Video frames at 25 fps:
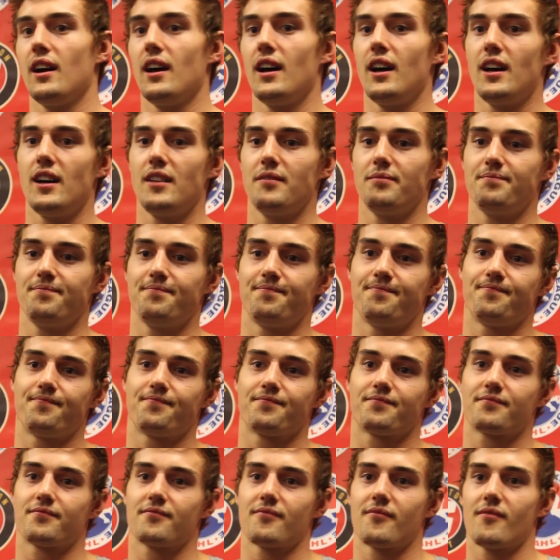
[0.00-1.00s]
I
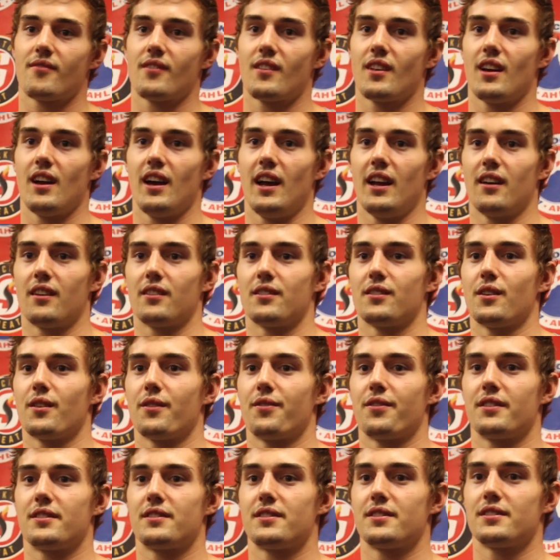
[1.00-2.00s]
don't know
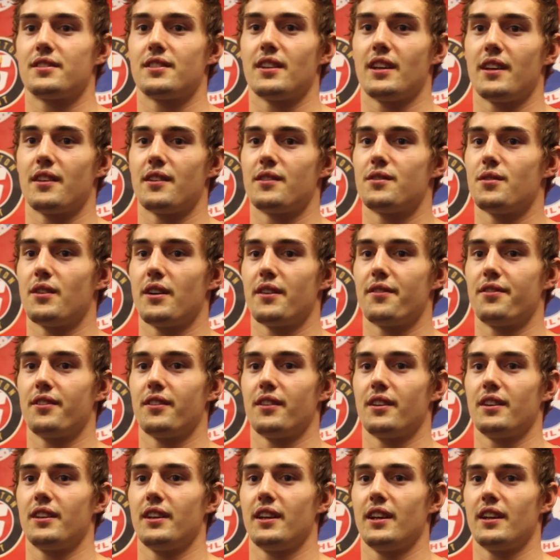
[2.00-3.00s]
if it's, do I
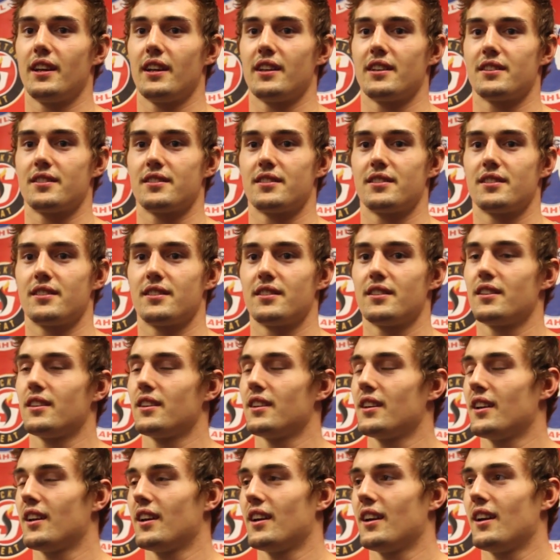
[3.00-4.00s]
feel a need?
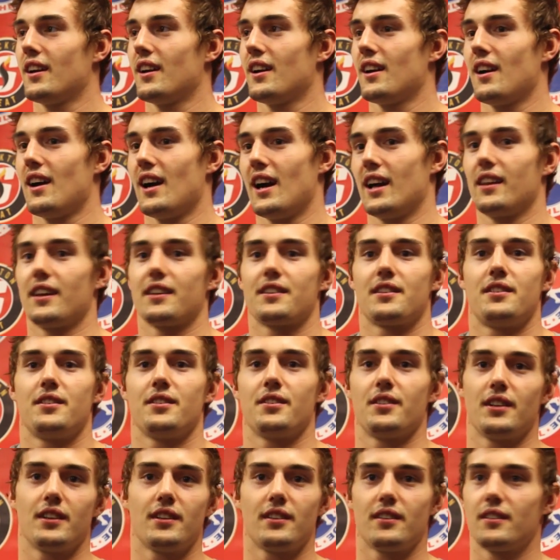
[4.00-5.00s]
I like to
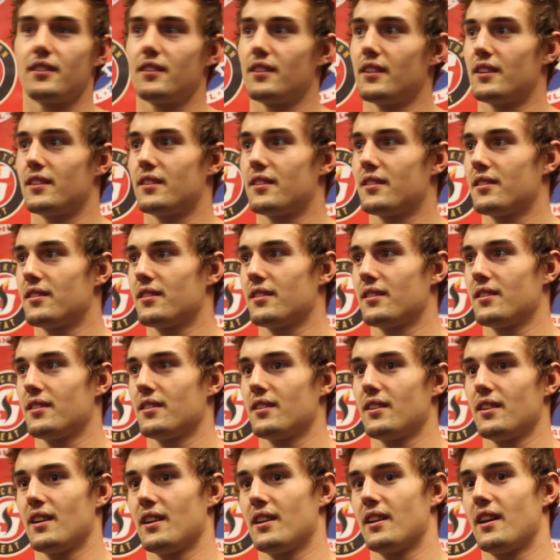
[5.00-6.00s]
do it.
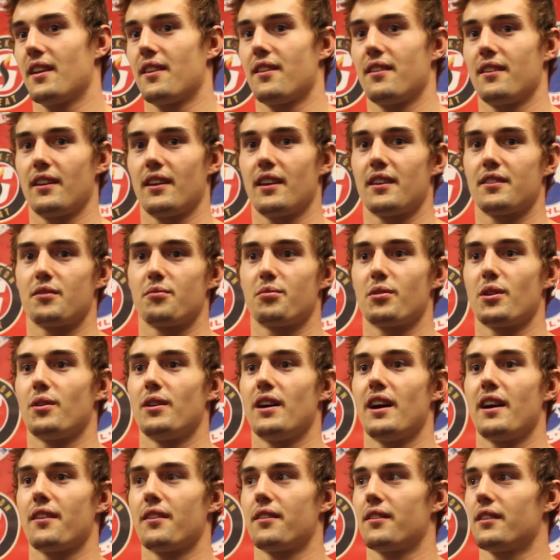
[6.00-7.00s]
And I think as a pro
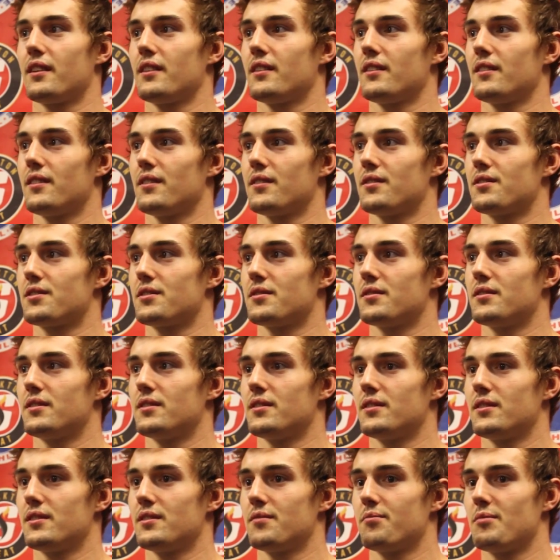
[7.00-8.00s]
athlete,
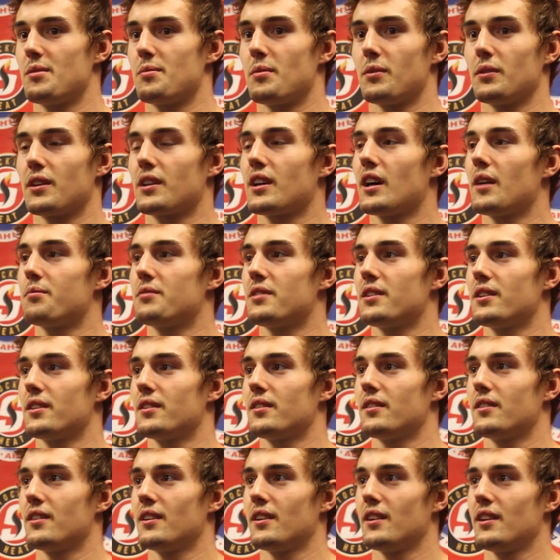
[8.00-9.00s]
people look up to
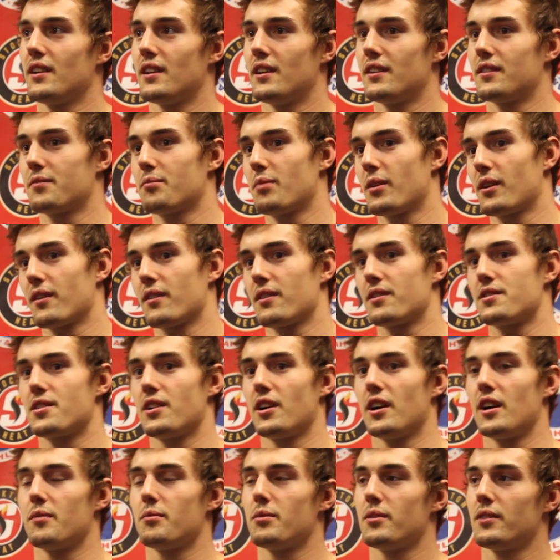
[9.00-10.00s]
you. It's part of the
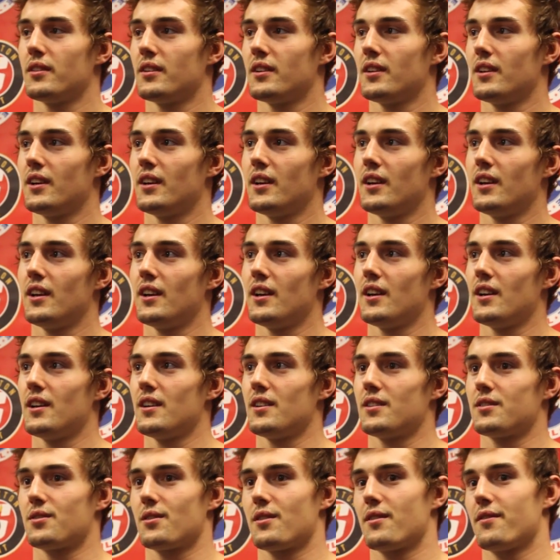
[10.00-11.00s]
job.
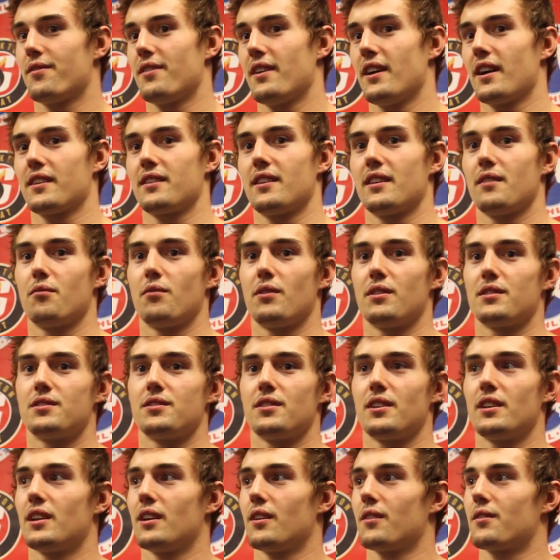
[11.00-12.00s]
So the fact that once
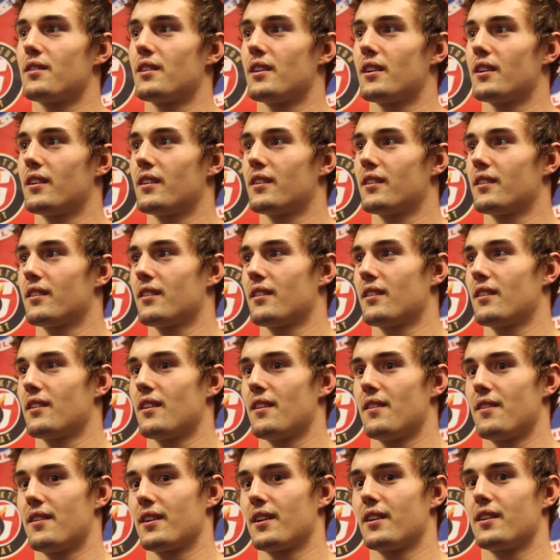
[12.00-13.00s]
you get out there,
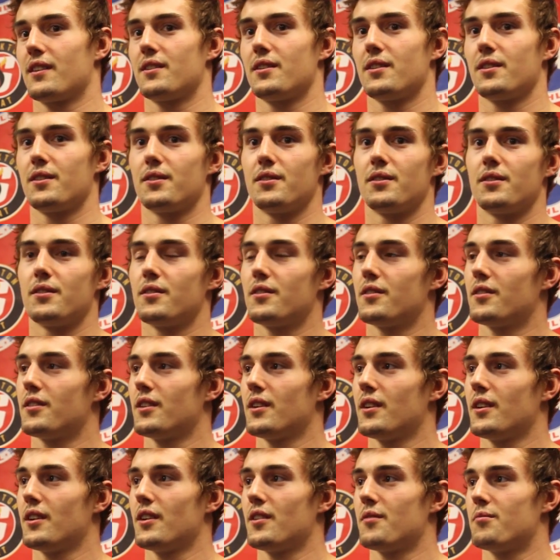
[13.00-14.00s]
they're going to do
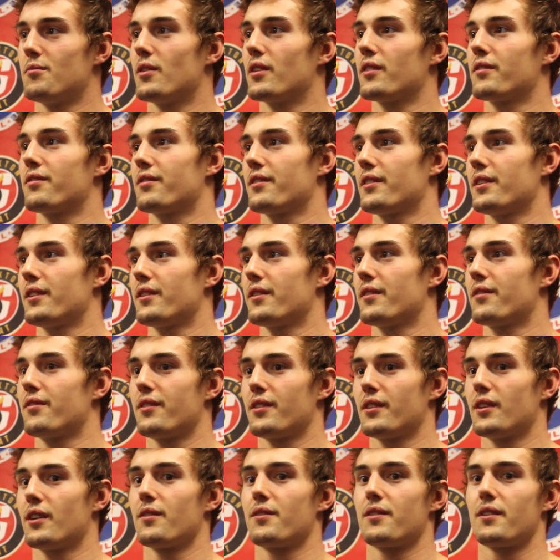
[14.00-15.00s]
more for you if
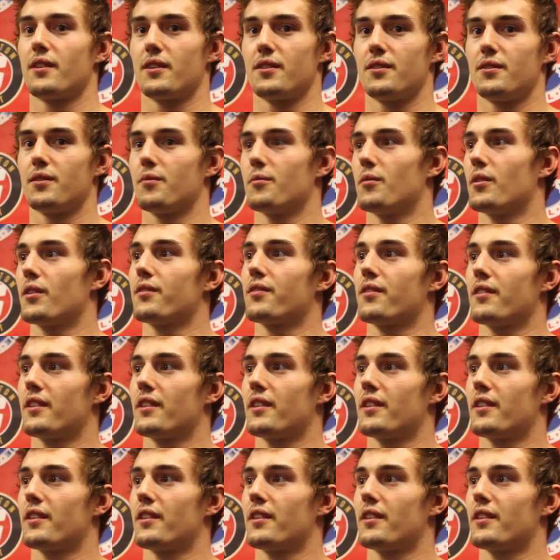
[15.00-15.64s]
you're out there doing more